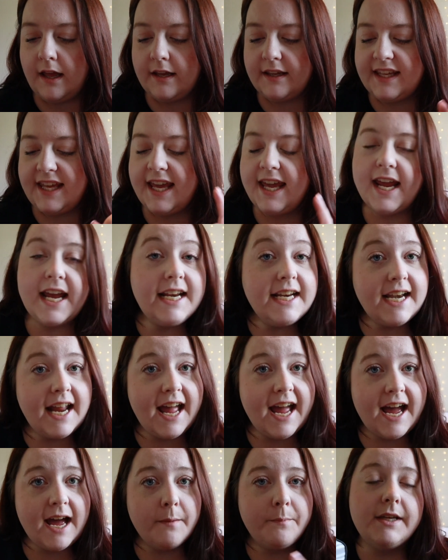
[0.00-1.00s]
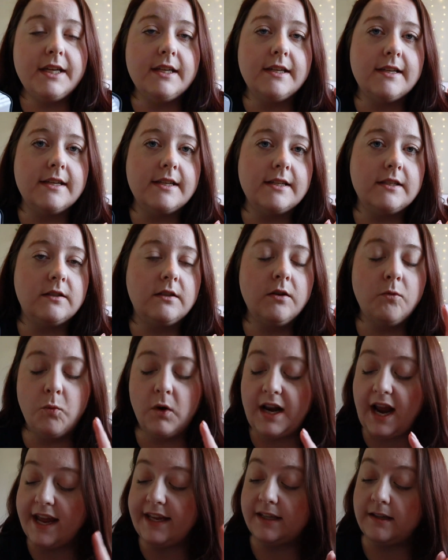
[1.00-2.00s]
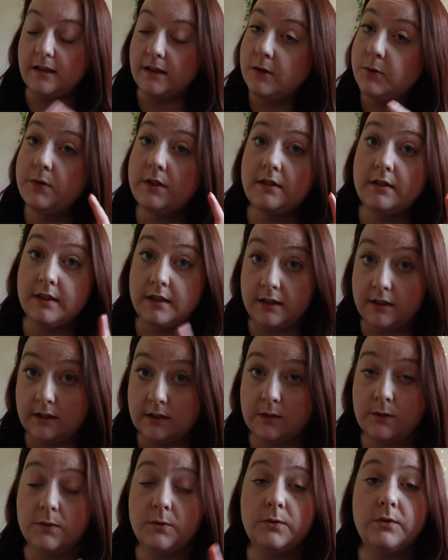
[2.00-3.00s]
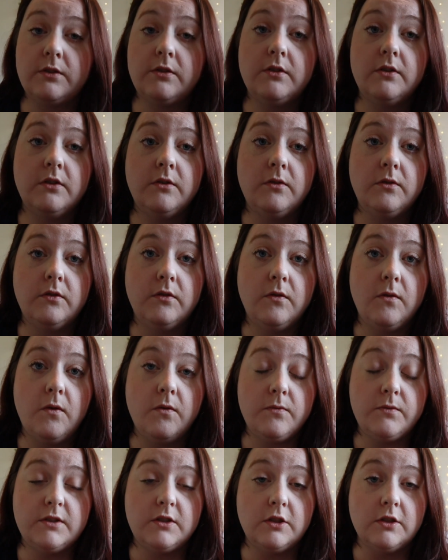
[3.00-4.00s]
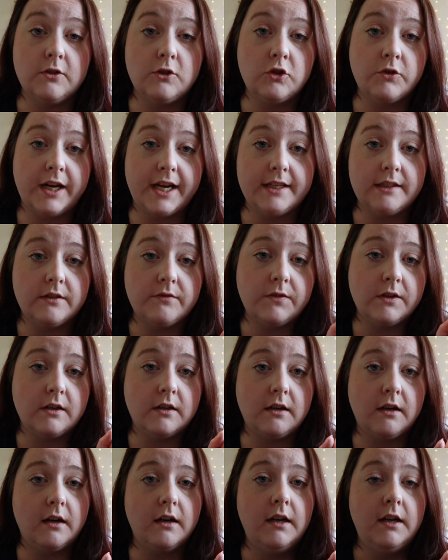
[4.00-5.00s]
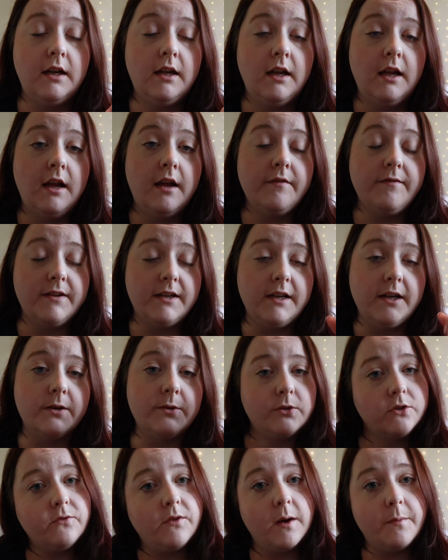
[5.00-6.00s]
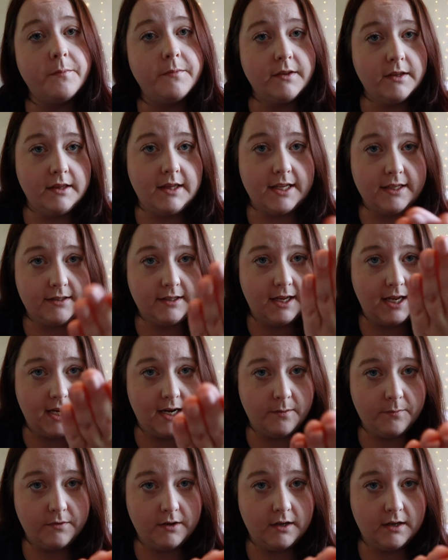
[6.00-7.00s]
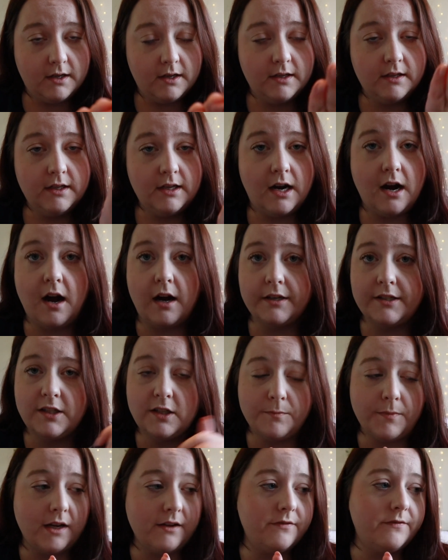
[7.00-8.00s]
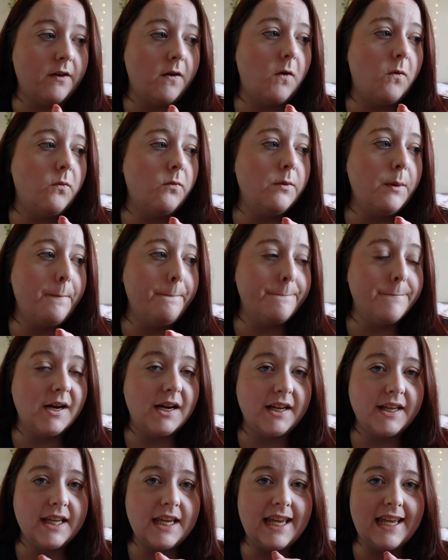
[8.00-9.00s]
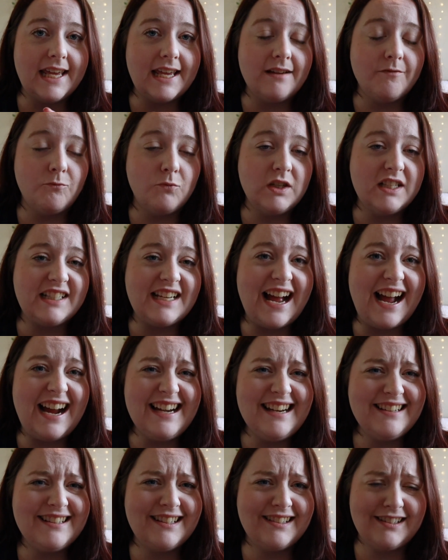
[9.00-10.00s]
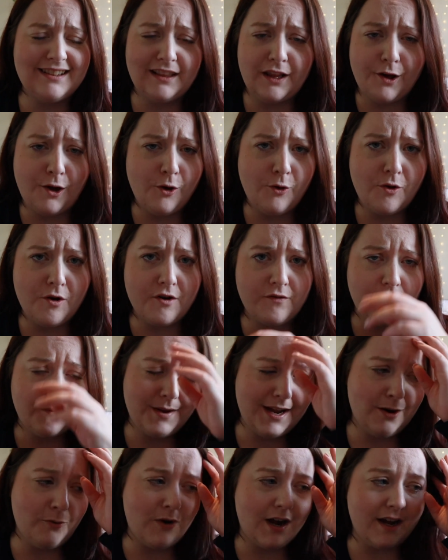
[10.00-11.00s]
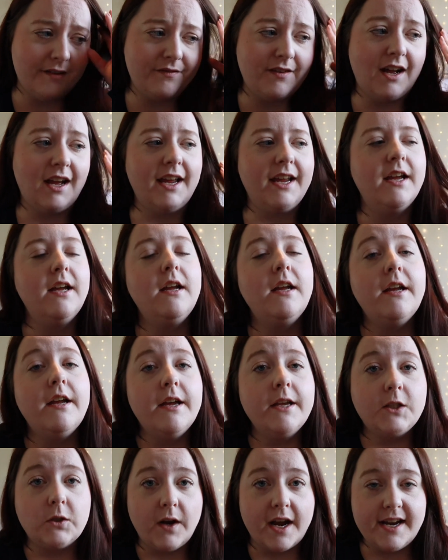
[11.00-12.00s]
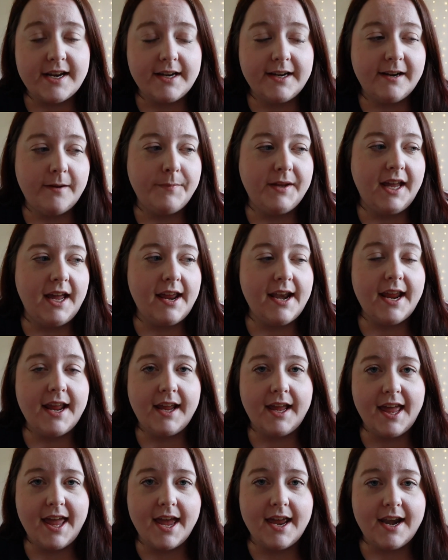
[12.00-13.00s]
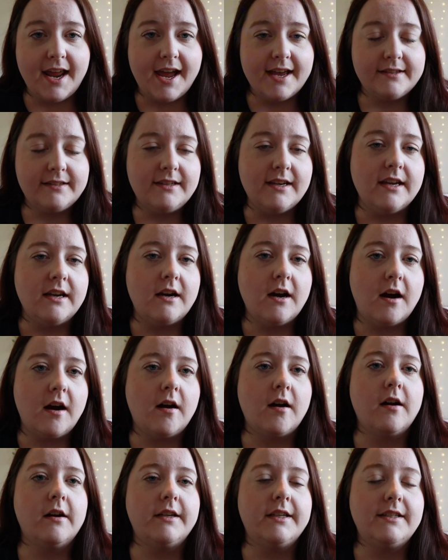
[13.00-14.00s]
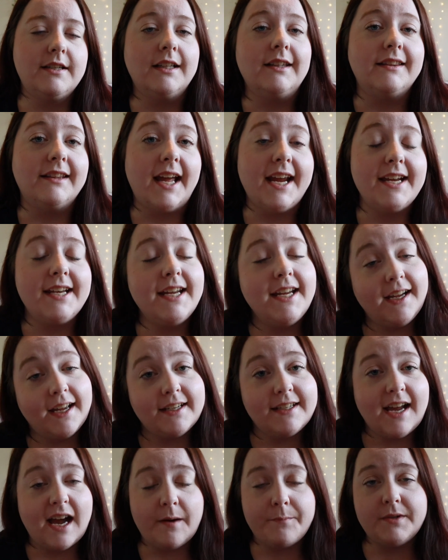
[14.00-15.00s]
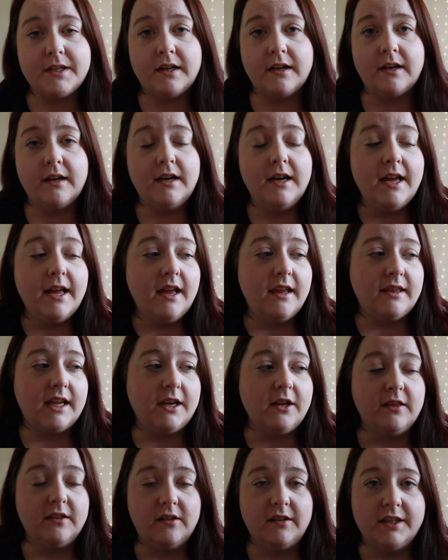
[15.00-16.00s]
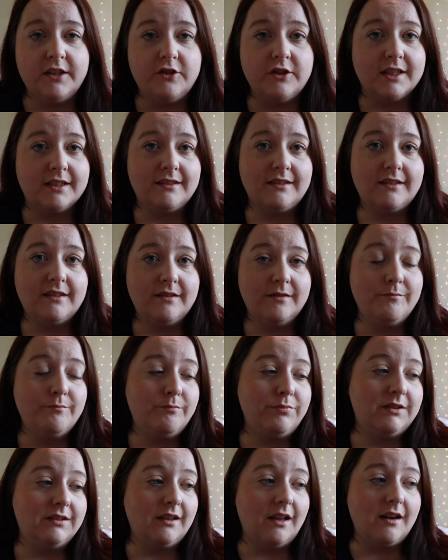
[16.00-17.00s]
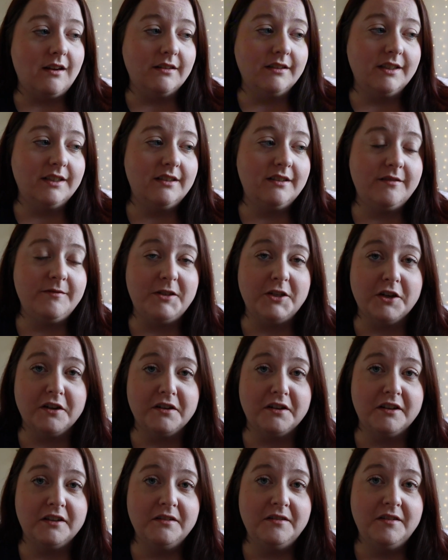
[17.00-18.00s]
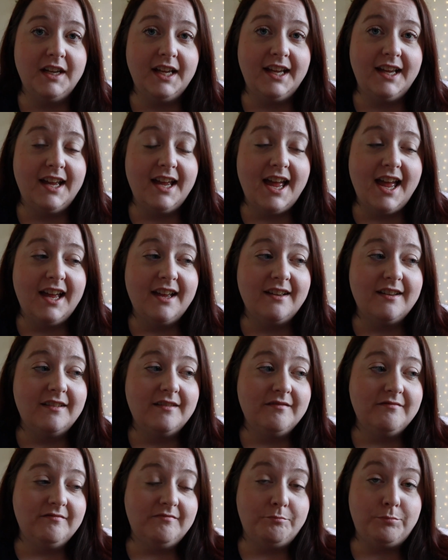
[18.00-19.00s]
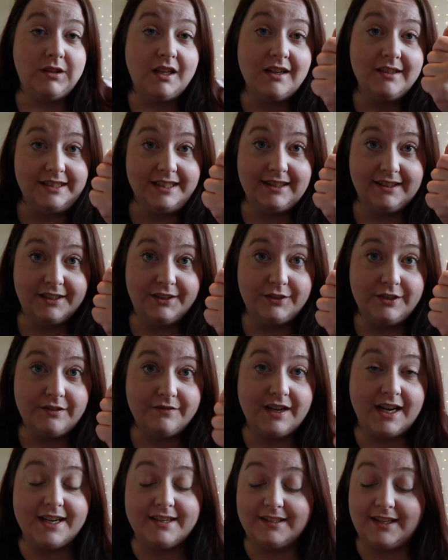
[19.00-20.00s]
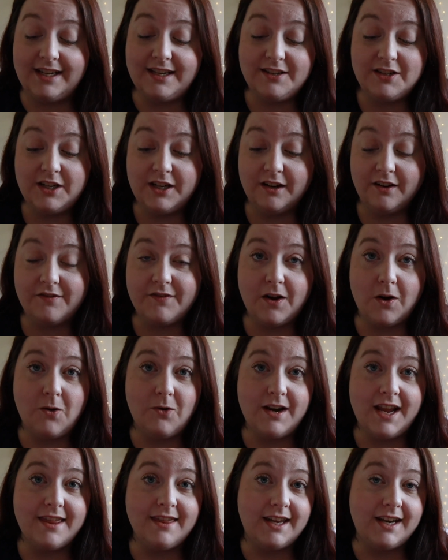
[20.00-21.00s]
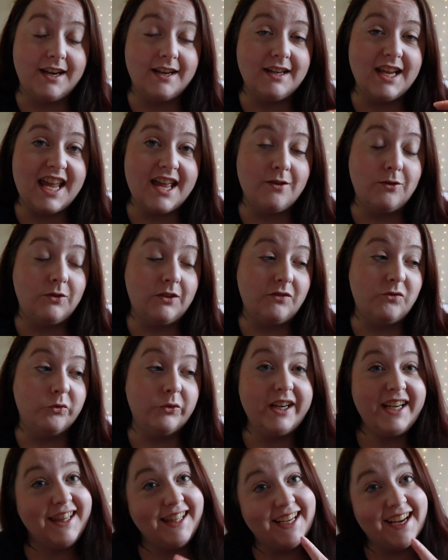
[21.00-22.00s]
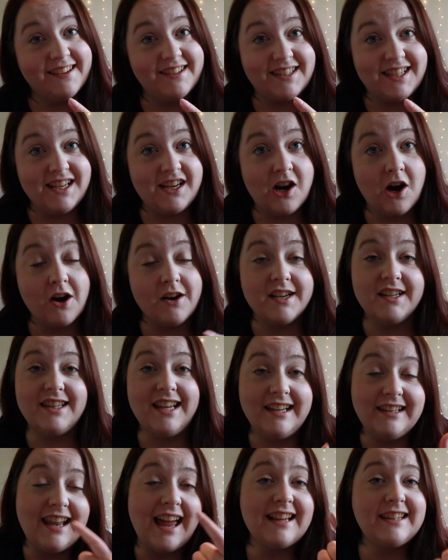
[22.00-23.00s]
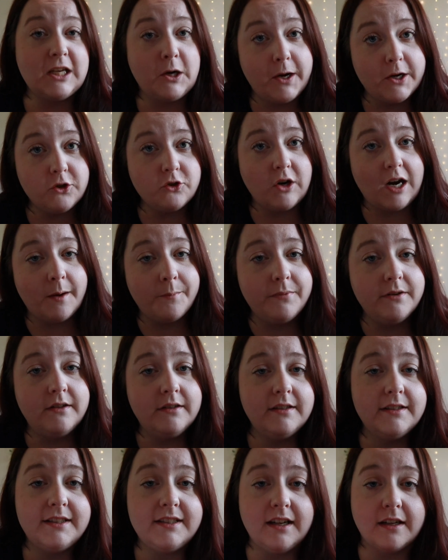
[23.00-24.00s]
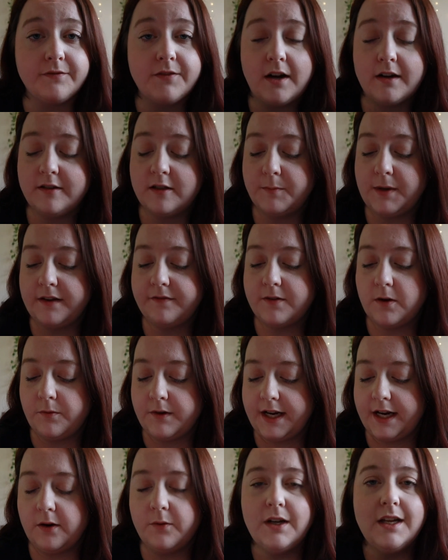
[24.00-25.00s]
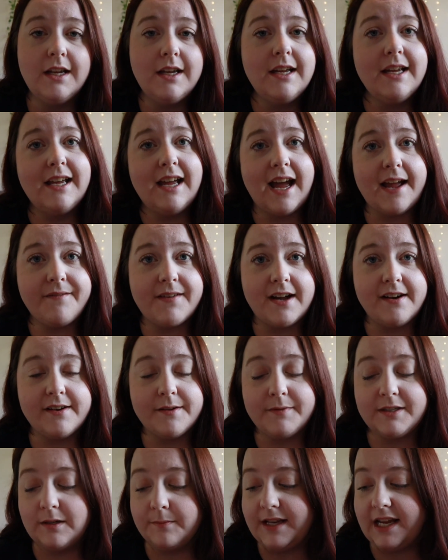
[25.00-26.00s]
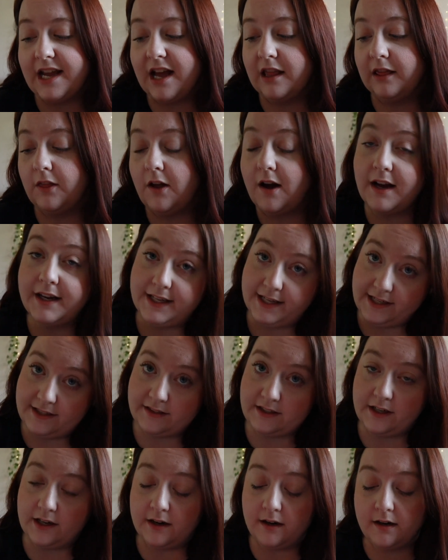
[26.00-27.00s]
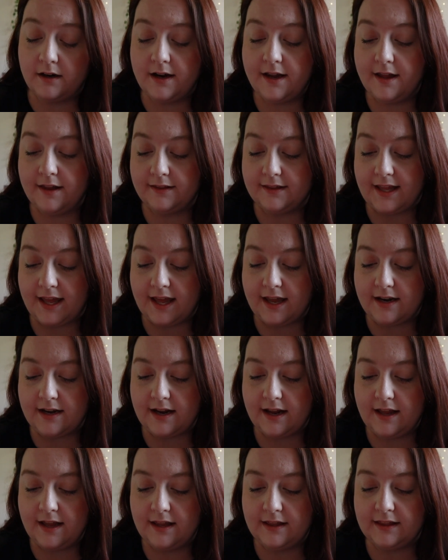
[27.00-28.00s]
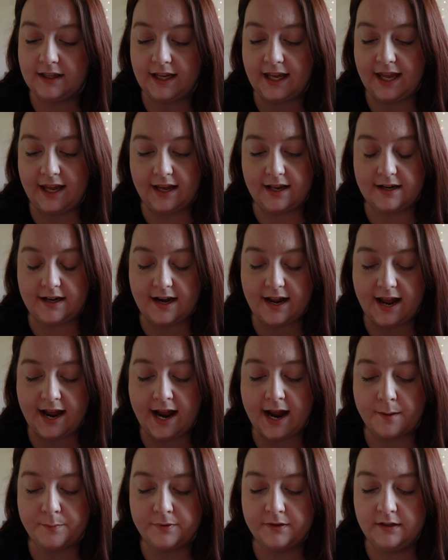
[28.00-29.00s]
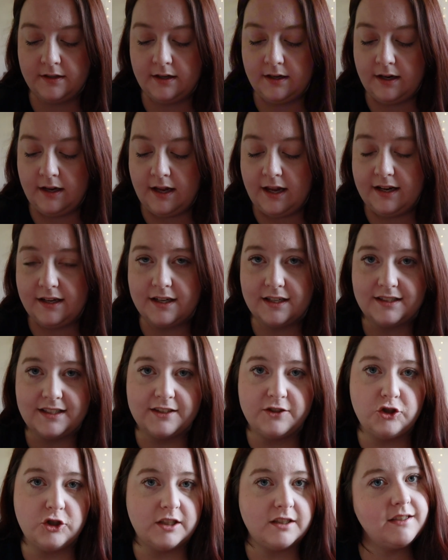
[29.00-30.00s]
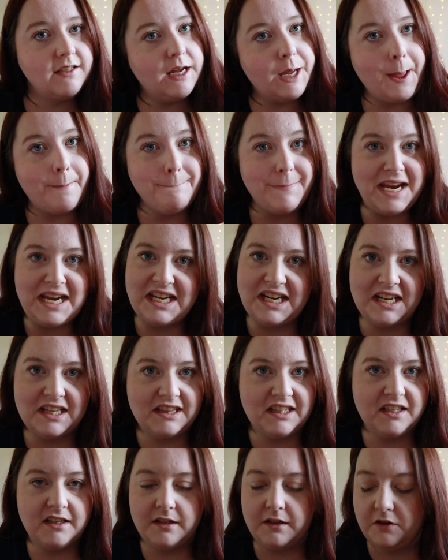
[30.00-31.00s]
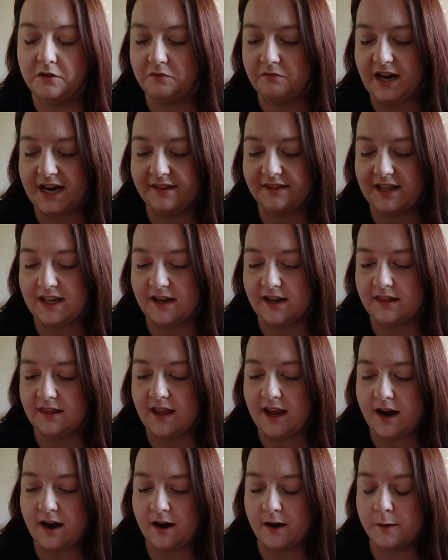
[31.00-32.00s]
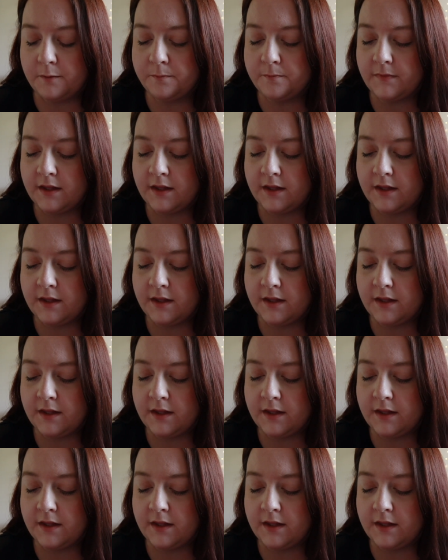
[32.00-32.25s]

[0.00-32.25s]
Canon app is what I used to use to transfer videos from this camera onto my phone, but it was kind of slow over my Wi-Fi, so I ended up getting an SD card to Lightning adapter that you literally just plug the little device into your phone, and then it'll read the SD card, and then that's how I drop stuff onto my phone now. I found it to be a lot easier than the Canon app because it's just immediately right then and there.